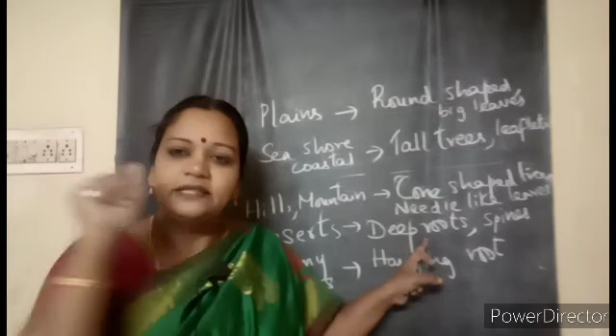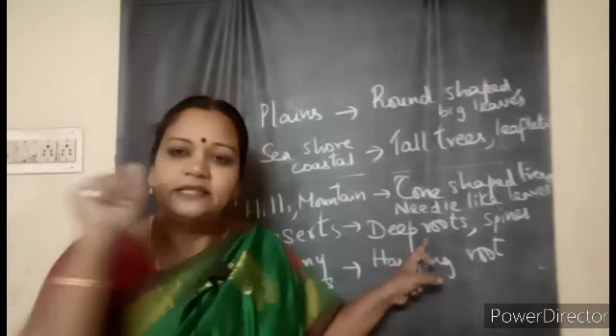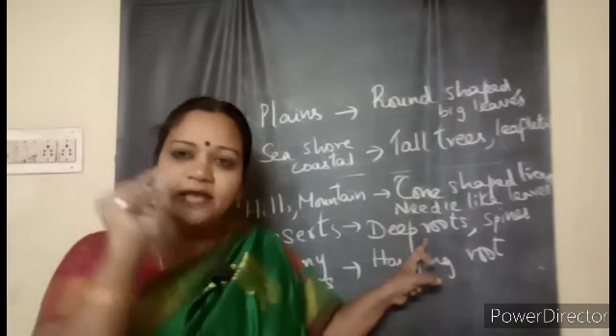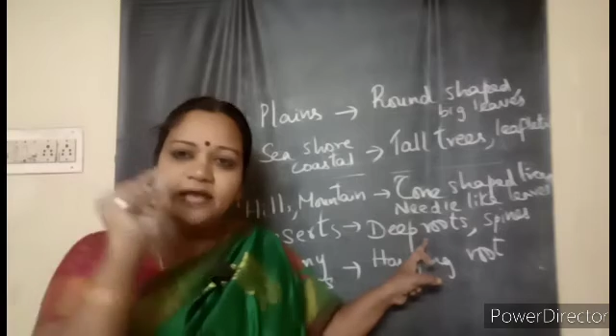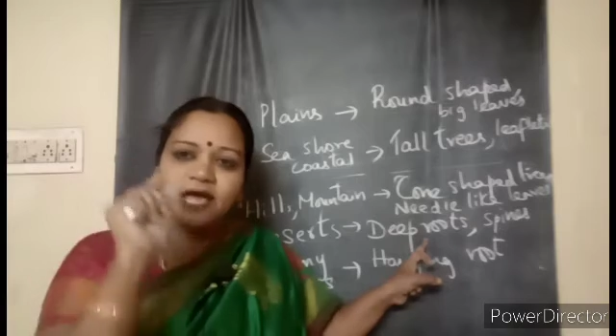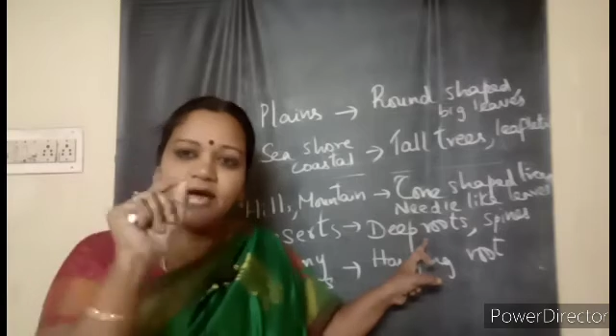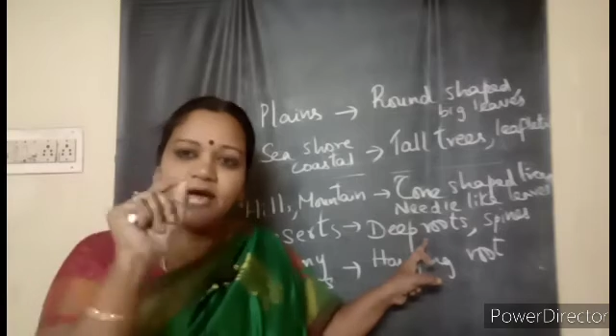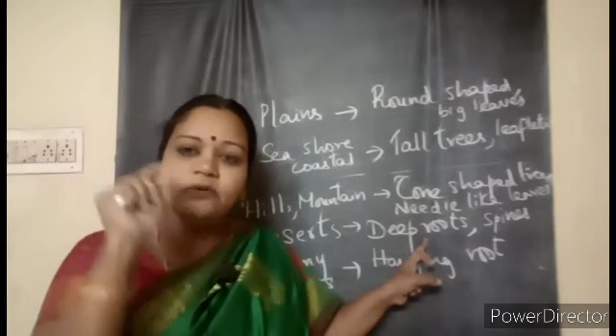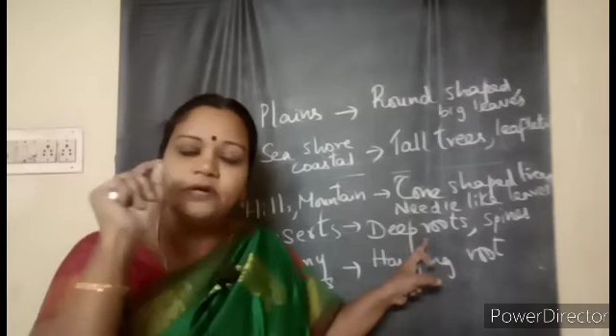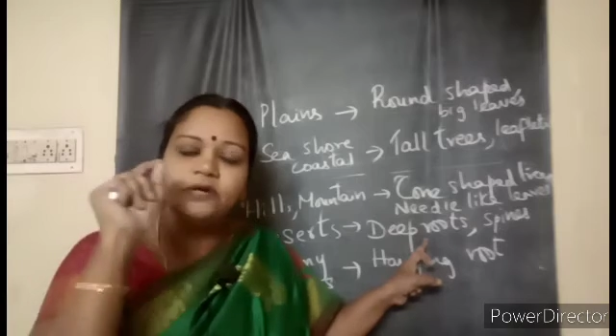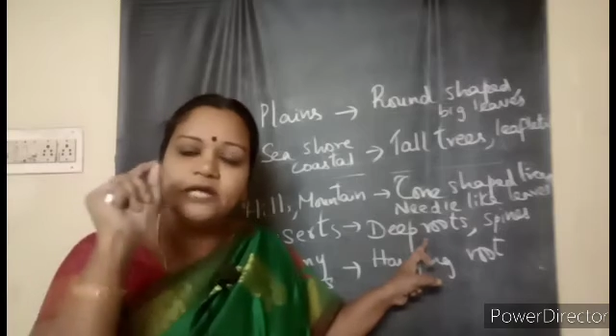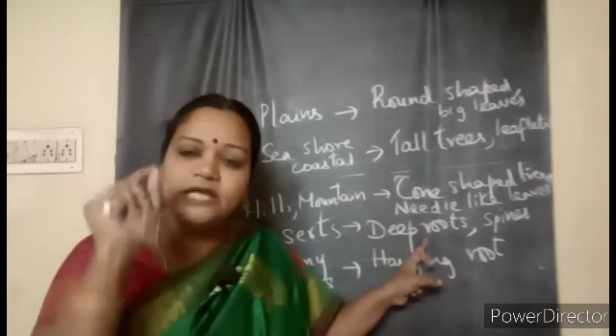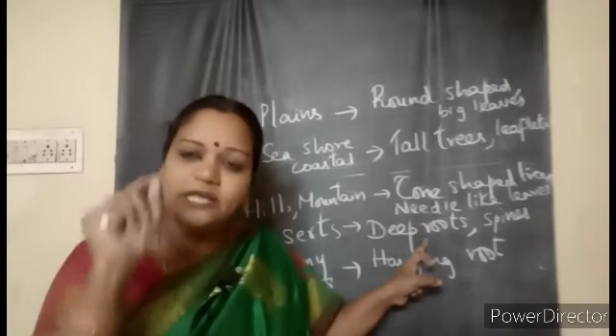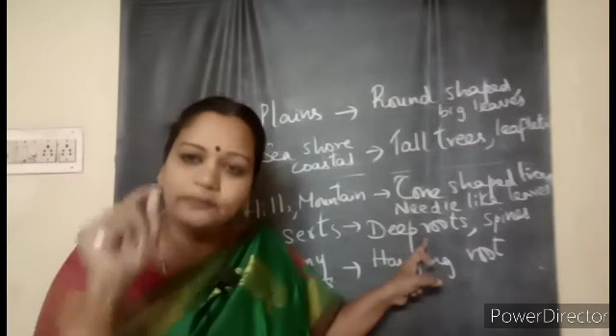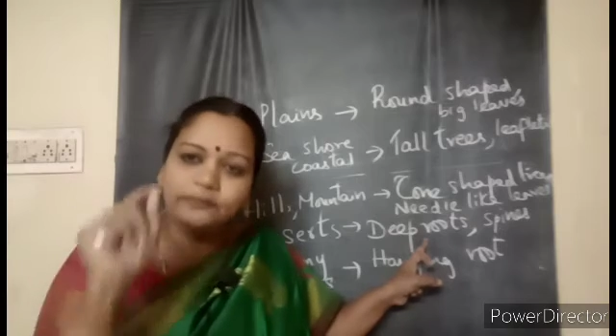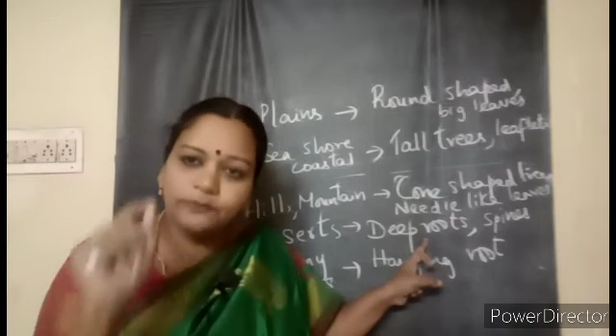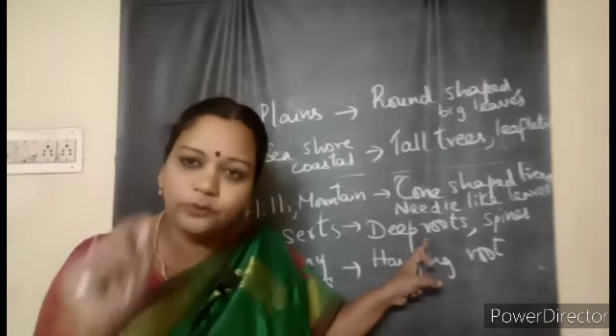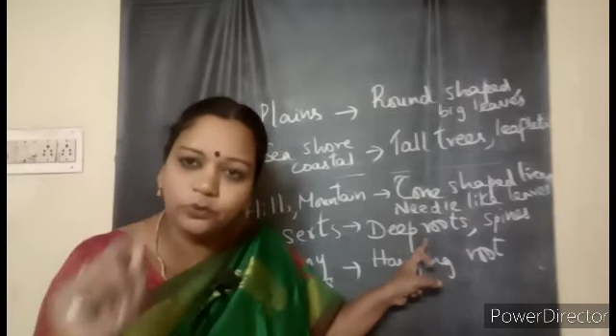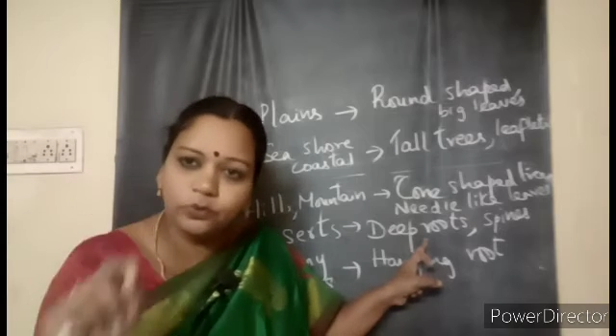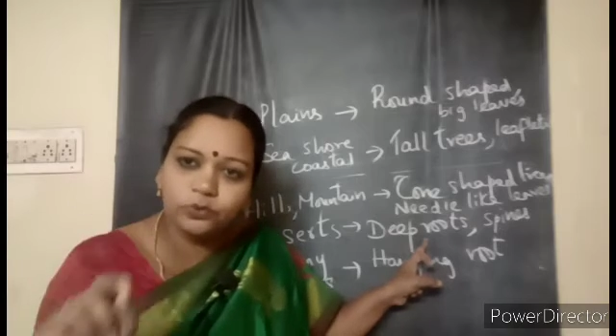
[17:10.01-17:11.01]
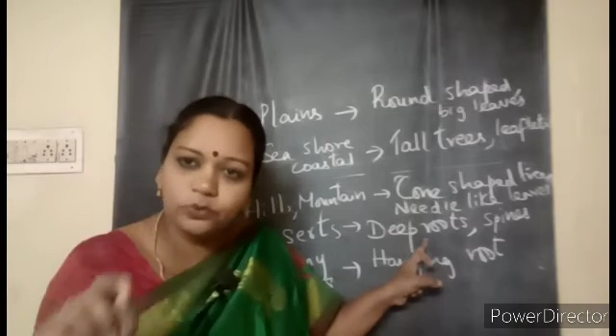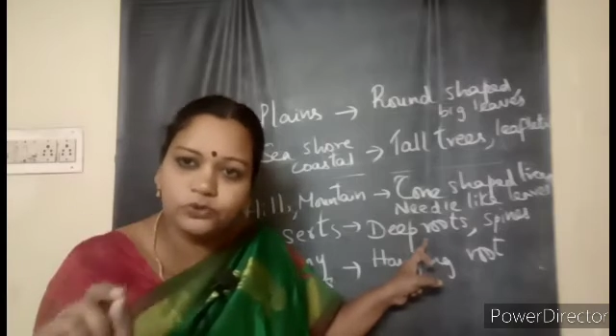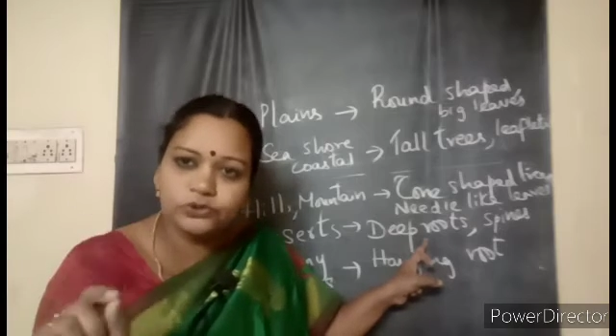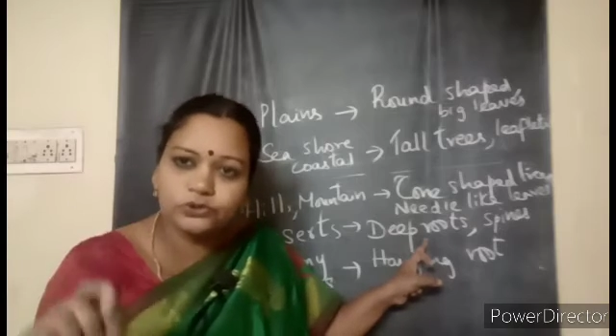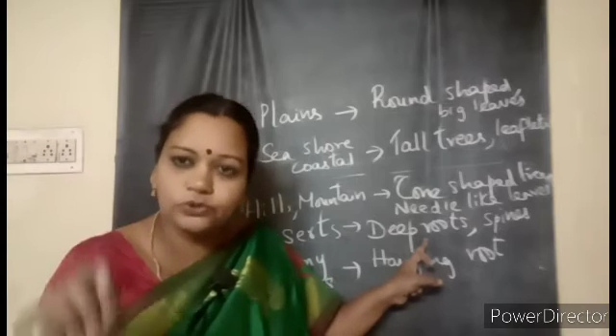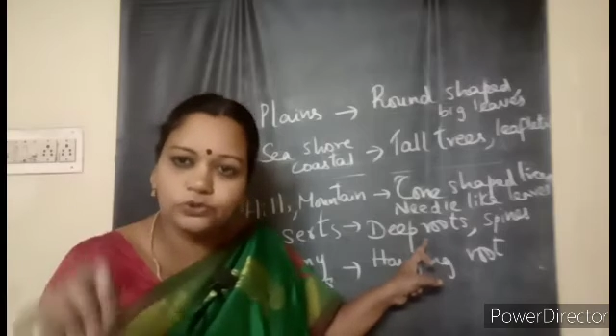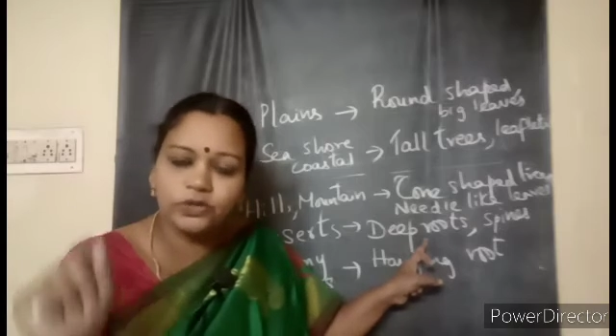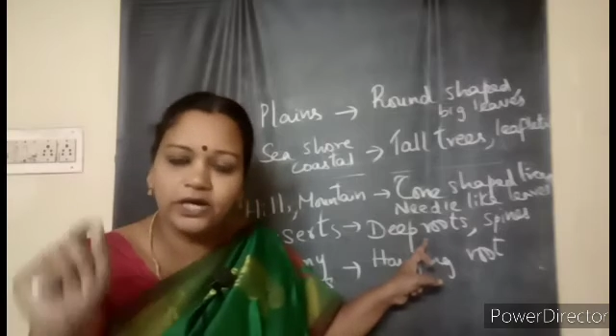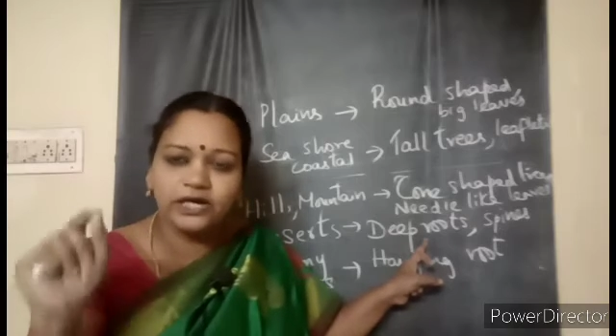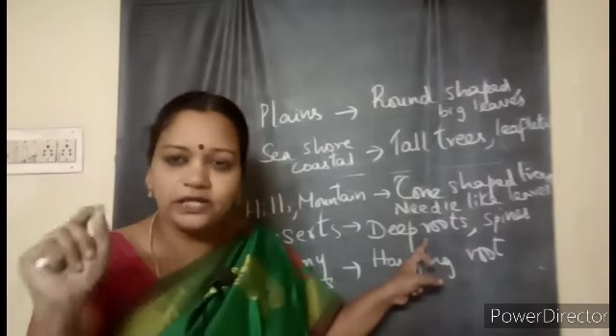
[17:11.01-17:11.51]
They have deep
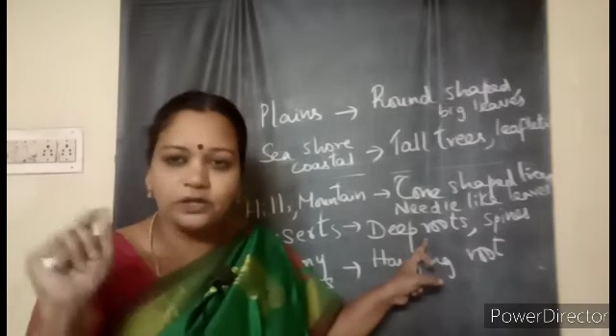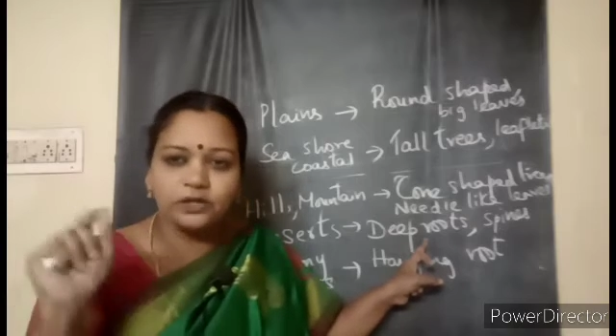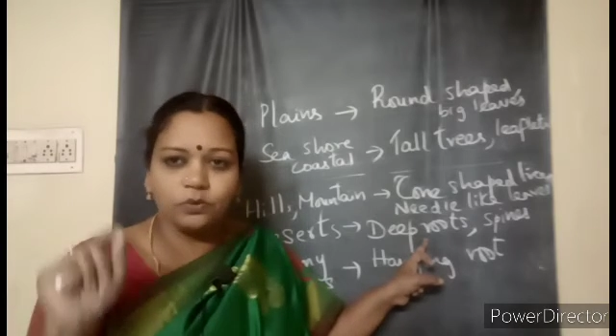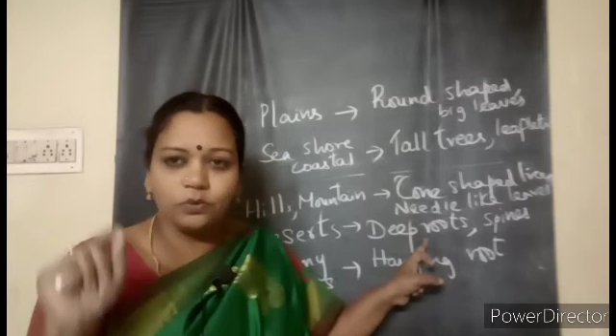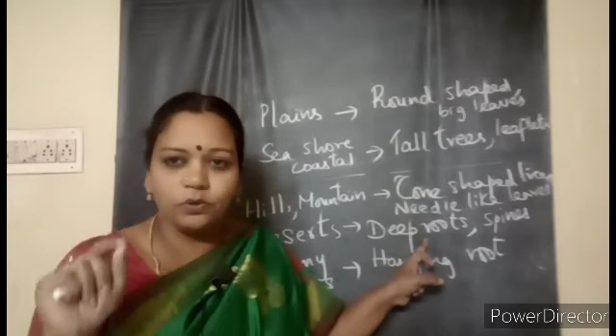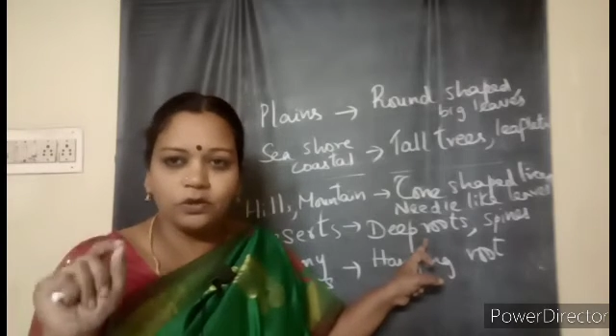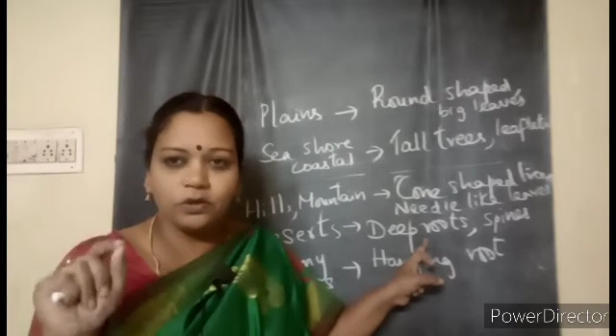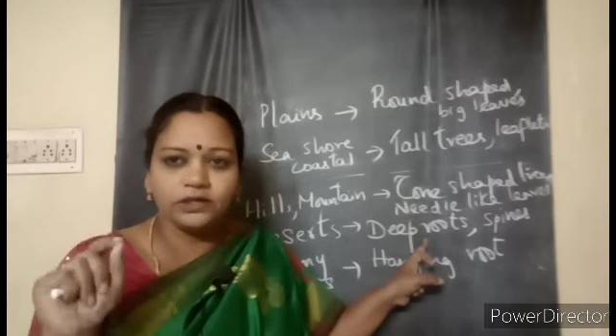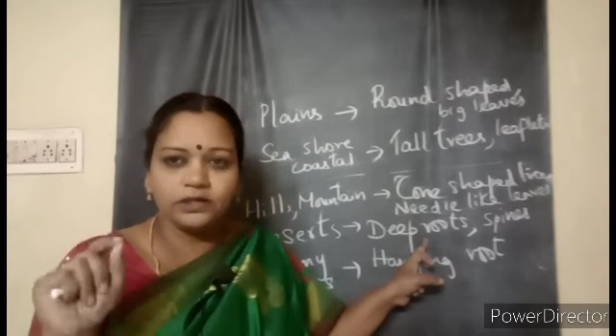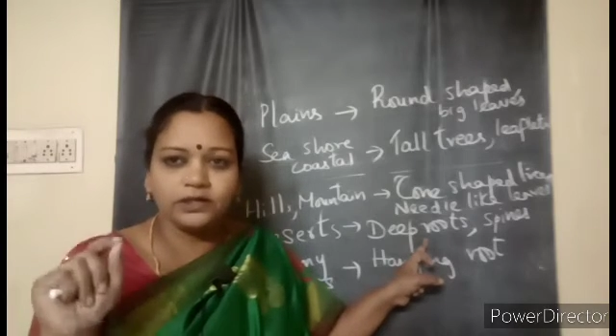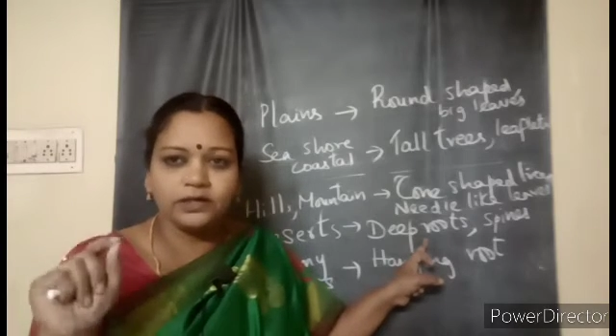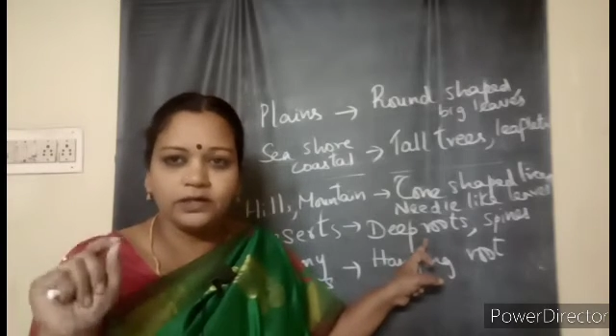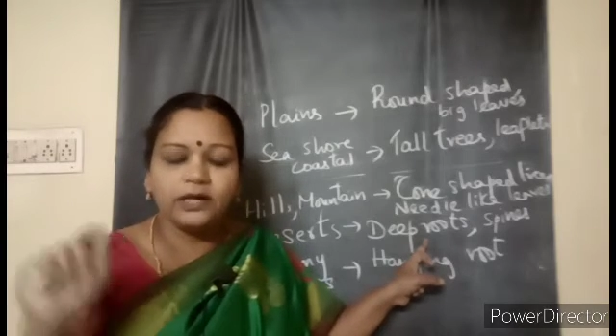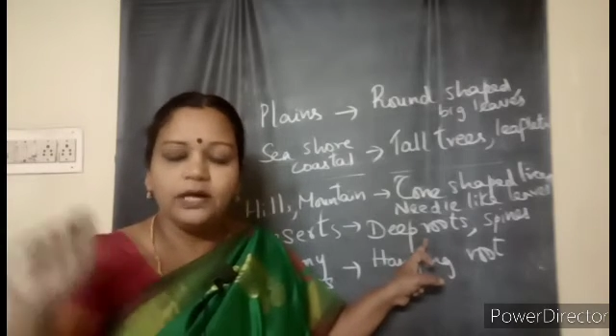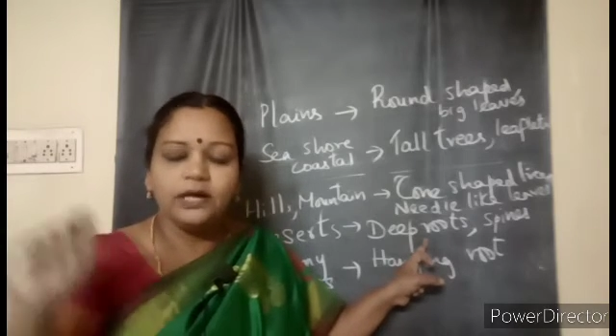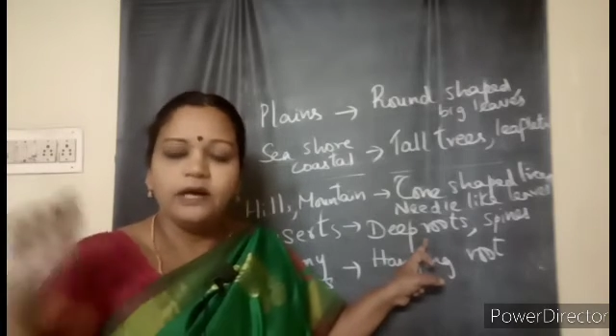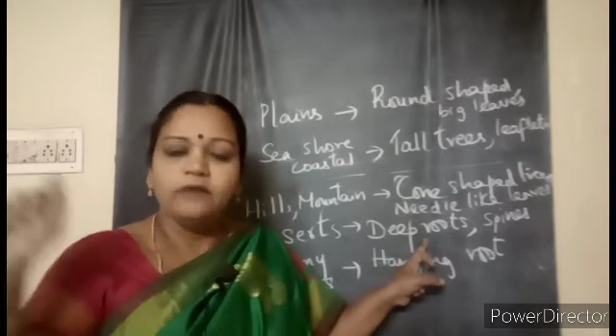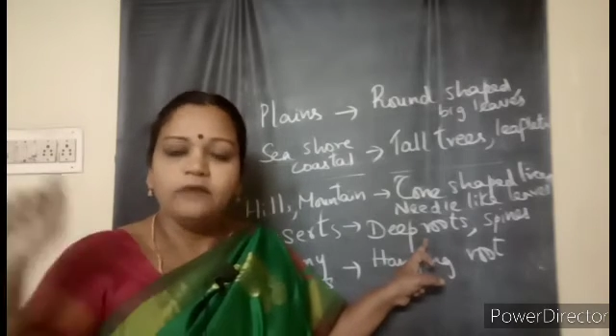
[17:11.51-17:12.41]
roots to get the water